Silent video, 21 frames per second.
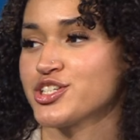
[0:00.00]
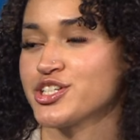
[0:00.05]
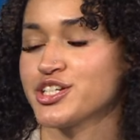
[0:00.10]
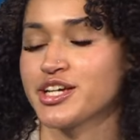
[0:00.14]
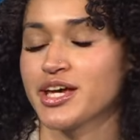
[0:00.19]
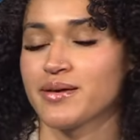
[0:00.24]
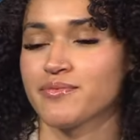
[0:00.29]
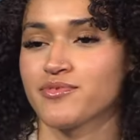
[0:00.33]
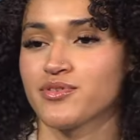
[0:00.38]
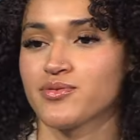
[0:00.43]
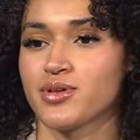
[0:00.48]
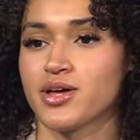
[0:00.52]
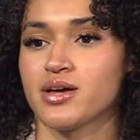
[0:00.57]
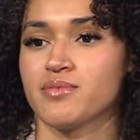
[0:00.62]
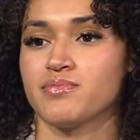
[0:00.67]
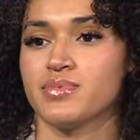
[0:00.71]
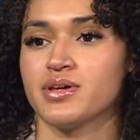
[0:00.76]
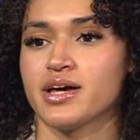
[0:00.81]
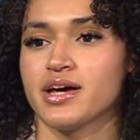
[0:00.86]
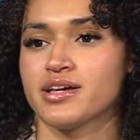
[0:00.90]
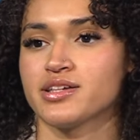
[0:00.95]
She came from the
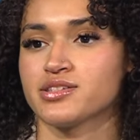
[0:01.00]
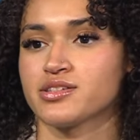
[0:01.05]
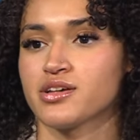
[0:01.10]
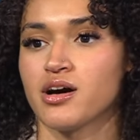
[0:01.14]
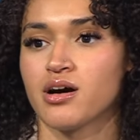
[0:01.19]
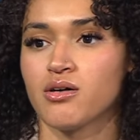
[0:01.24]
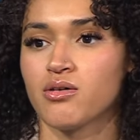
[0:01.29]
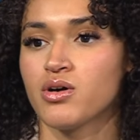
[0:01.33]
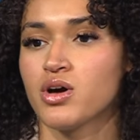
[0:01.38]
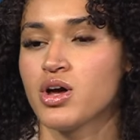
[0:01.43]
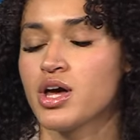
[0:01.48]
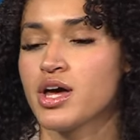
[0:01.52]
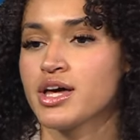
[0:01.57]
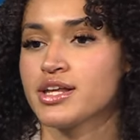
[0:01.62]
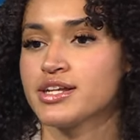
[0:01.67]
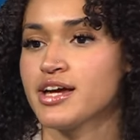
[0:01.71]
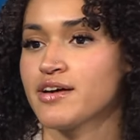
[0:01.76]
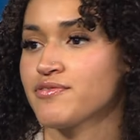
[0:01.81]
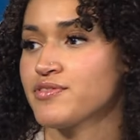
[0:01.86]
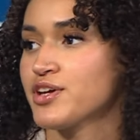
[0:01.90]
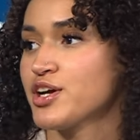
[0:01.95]
NBA, so
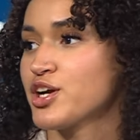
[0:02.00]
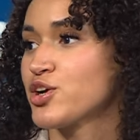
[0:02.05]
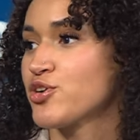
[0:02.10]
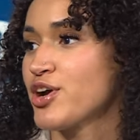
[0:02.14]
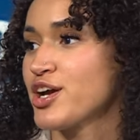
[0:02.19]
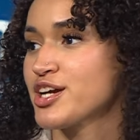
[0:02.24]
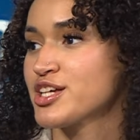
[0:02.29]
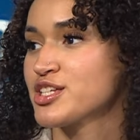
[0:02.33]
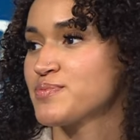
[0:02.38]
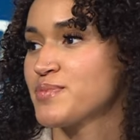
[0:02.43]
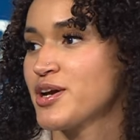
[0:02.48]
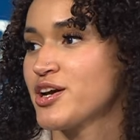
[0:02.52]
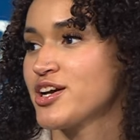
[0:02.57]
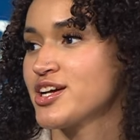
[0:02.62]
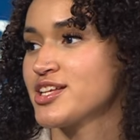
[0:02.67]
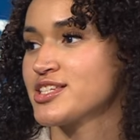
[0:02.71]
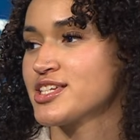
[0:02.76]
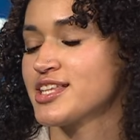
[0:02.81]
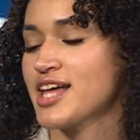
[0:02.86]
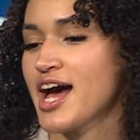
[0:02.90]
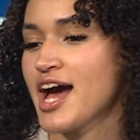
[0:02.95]
definitely a great
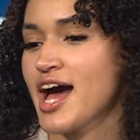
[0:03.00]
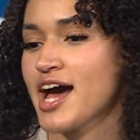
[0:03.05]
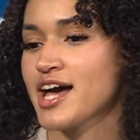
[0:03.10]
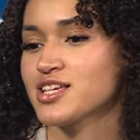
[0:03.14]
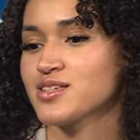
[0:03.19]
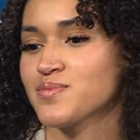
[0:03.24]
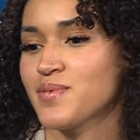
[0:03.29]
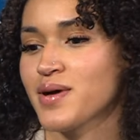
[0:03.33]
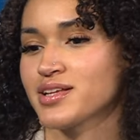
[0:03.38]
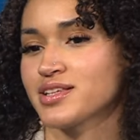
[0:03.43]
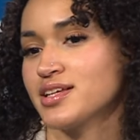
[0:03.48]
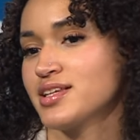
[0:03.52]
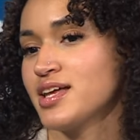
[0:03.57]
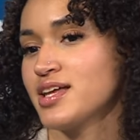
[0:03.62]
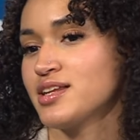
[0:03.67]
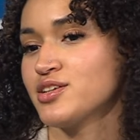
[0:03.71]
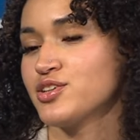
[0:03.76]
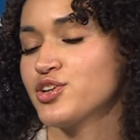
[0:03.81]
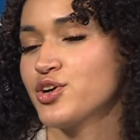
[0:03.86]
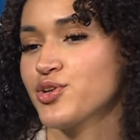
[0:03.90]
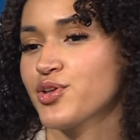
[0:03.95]
experience in that aspect. And
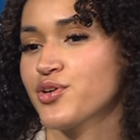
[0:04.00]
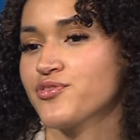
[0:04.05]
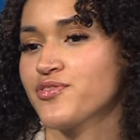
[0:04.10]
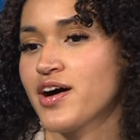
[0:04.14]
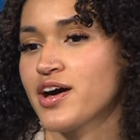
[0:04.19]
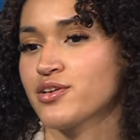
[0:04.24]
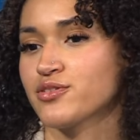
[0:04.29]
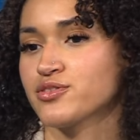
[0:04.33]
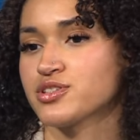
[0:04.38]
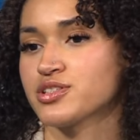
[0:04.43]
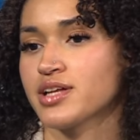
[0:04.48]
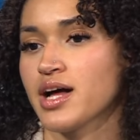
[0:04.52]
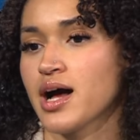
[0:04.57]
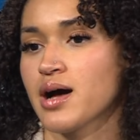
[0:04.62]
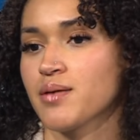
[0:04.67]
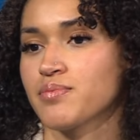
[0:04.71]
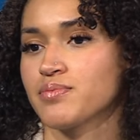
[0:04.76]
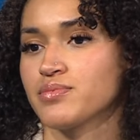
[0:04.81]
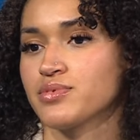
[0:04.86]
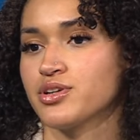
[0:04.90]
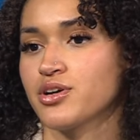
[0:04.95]
then, you know, the final
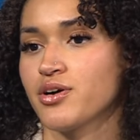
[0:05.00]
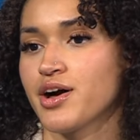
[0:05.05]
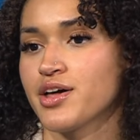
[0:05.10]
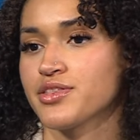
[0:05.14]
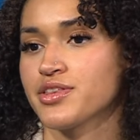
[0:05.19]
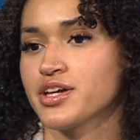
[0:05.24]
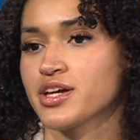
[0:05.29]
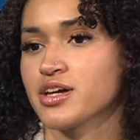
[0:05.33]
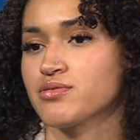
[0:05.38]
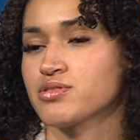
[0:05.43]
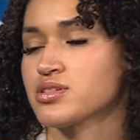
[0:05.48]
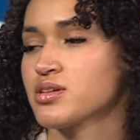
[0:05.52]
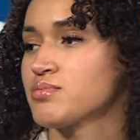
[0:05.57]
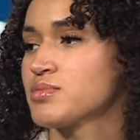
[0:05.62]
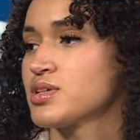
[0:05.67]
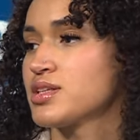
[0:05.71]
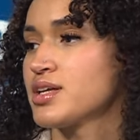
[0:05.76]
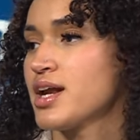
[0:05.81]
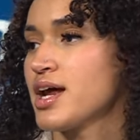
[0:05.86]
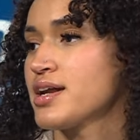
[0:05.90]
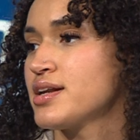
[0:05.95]
stop, you know, I think it was
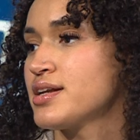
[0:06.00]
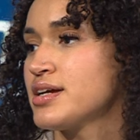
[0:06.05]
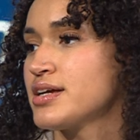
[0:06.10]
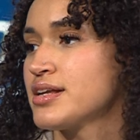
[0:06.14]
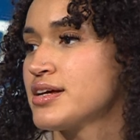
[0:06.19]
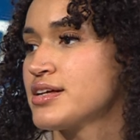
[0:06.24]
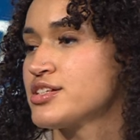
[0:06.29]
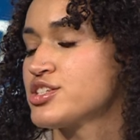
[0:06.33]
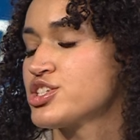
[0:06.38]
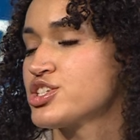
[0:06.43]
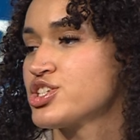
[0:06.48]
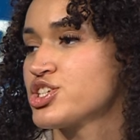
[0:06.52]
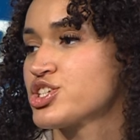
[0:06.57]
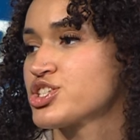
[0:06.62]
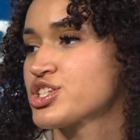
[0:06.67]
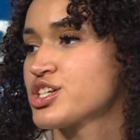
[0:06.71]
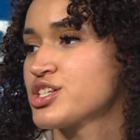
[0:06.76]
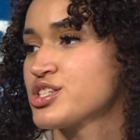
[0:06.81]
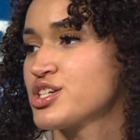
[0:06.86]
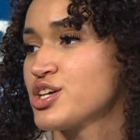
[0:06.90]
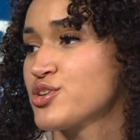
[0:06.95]
something that I needed to
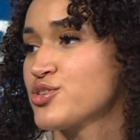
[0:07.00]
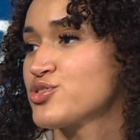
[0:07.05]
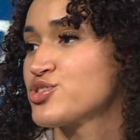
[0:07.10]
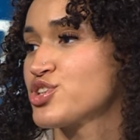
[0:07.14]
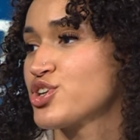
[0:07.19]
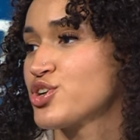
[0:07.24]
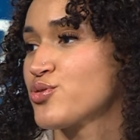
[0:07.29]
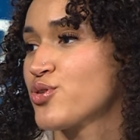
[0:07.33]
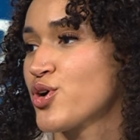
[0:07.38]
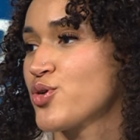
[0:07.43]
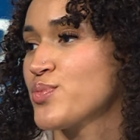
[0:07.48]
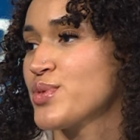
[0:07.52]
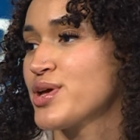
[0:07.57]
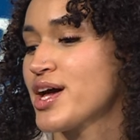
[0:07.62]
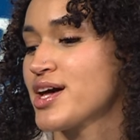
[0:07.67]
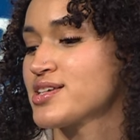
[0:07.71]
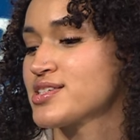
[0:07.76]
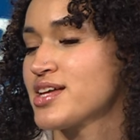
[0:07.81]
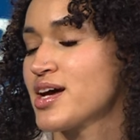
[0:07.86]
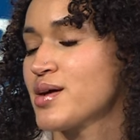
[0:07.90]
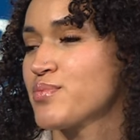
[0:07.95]
just continue to grow me
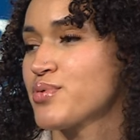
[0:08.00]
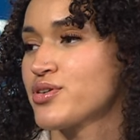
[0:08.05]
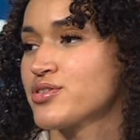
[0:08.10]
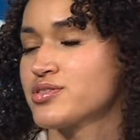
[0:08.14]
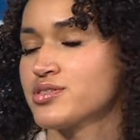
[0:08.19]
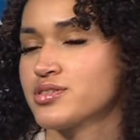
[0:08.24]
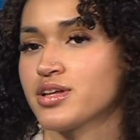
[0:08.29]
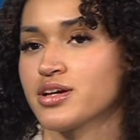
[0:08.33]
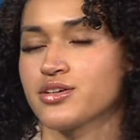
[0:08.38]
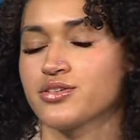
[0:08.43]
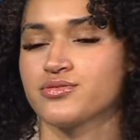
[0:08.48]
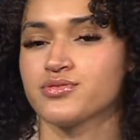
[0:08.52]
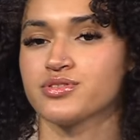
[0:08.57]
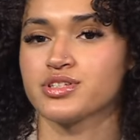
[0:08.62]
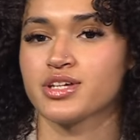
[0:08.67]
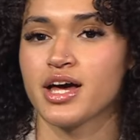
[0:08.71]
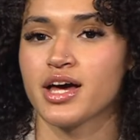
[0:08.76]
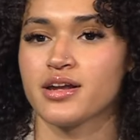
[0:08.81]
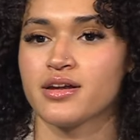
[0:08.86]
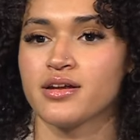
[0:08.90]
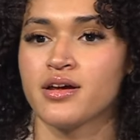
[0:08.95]
as that person, like you
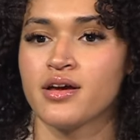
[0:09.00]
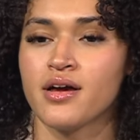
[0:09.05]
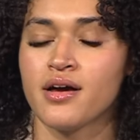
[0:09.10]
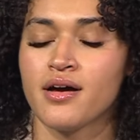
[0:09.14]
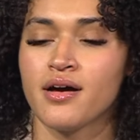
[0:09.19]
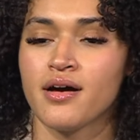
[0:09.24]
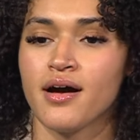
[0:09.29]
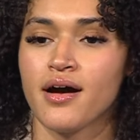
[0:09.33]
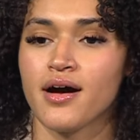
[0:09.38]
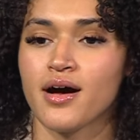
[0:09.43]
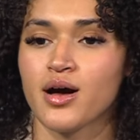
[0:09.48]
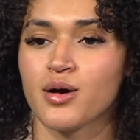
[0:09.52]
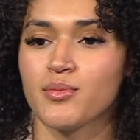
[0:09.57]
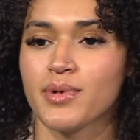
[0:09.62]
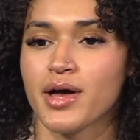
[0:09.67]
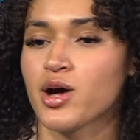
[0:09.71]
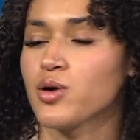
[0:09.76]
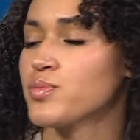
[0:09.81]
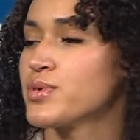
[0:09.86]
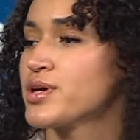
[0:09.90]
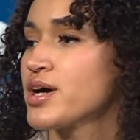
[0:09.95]
said,
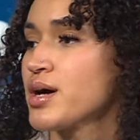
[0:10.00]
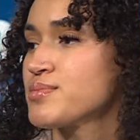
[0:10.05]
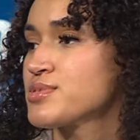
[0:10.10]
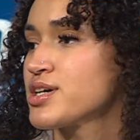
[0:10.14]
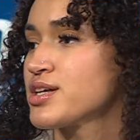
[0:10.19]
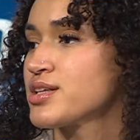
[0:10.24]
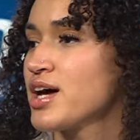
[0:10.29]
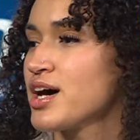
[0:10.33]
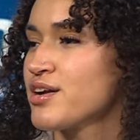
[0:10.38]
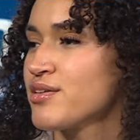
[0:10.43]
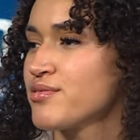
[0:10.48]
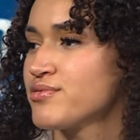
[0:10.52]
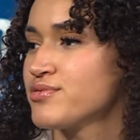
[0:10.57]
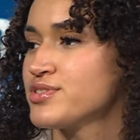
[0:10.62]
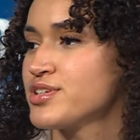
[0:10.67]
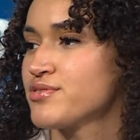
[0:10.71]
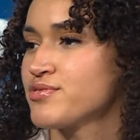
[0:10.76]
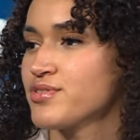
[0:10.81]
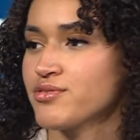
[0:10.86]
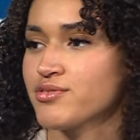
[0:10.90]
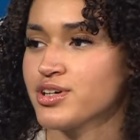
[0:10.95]
It helped me come to a lot of
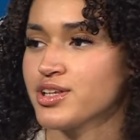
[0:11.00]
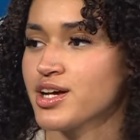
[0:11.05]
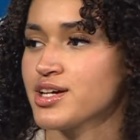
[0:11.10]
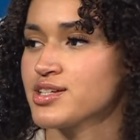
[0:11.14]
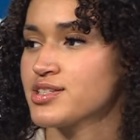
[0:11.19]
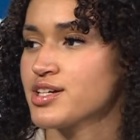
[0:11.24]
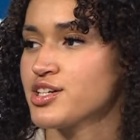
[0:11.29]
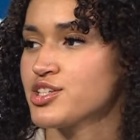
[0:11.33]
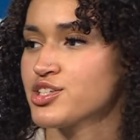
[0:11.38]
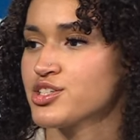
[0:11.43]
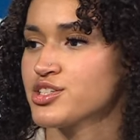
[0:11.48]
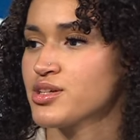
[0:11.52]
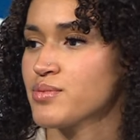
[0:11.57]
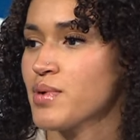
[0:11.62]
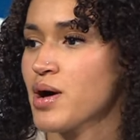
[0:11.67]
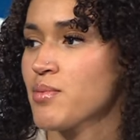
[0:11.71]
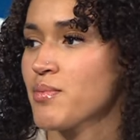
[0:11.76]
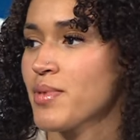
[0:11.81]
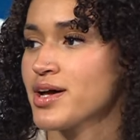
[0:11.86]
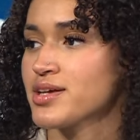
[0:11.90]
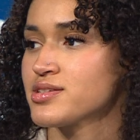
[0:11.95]
different realizations
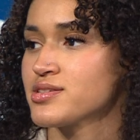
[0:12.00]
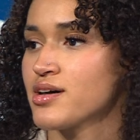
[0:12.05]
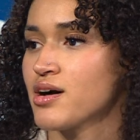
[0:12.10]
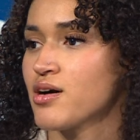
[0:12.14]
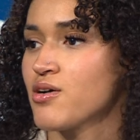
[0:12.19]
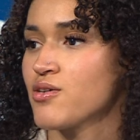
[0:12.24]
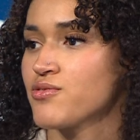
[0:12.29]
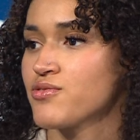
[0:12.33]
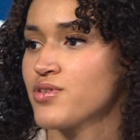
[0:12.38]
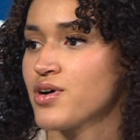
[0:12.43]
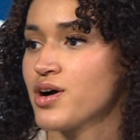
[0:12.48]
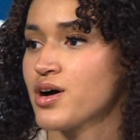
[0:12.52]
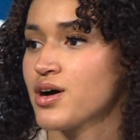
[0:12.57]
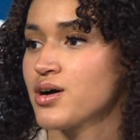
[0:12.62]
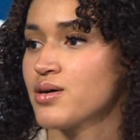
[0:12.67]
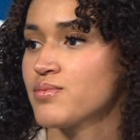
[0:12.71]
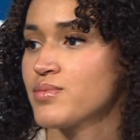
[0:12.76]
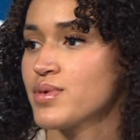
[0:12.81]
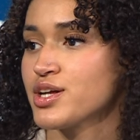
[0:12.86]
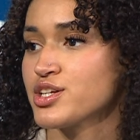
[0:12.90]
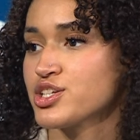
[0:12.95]
about myself
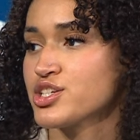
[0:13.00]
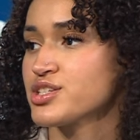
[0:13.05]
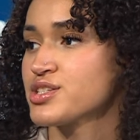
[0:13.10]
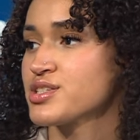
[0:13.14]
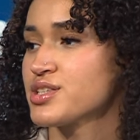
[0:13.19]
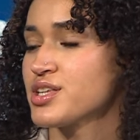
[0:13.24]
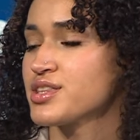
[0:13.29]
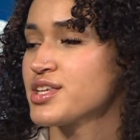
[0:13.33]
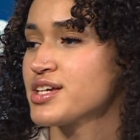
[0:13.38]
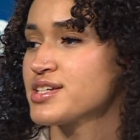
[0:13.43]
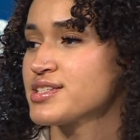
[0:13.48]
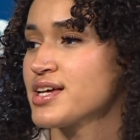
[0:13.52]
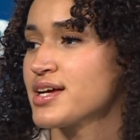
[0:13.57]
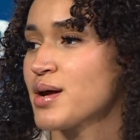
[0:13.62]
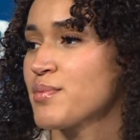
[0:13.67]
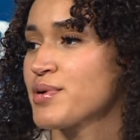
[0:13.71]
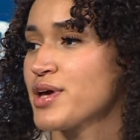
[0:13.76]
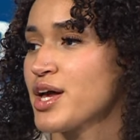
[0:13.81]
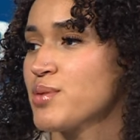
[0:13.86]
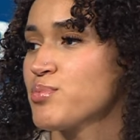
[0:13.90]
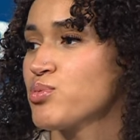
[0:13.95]
and just the things that
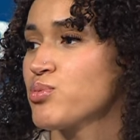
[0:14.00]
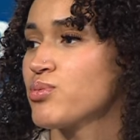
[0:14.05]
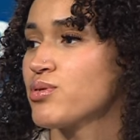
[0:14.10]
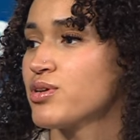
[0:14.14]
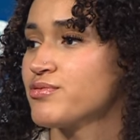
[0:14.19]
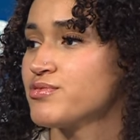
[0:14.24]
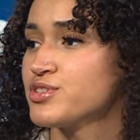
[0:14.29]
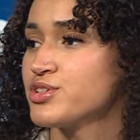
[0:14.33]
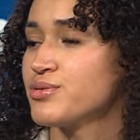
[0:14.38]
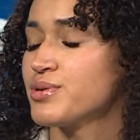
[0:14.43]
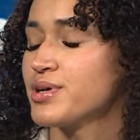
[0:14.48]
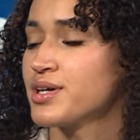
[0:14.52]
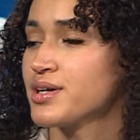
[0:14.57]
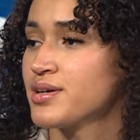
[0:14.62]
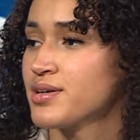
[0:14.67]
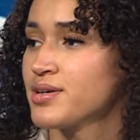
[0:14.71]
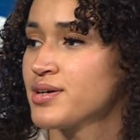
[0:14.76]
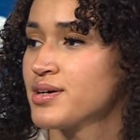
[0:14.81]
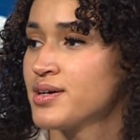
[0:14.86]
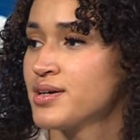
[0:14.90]
I'm capable of doing.